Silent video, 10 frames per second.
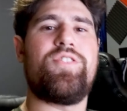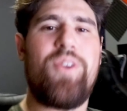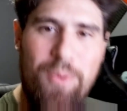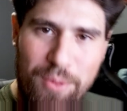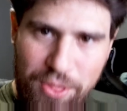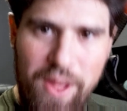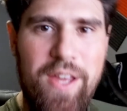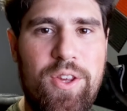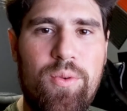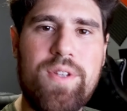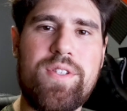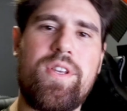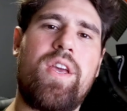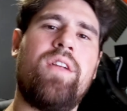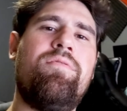So thank you
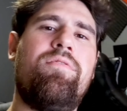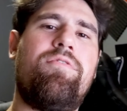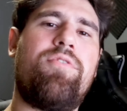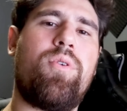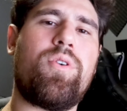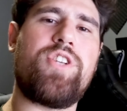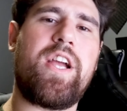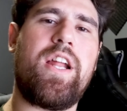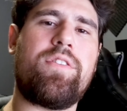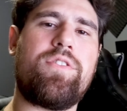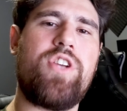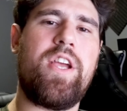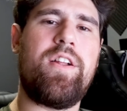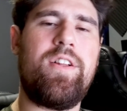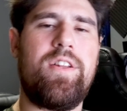once again for checking out the
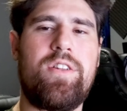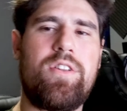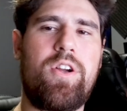channel.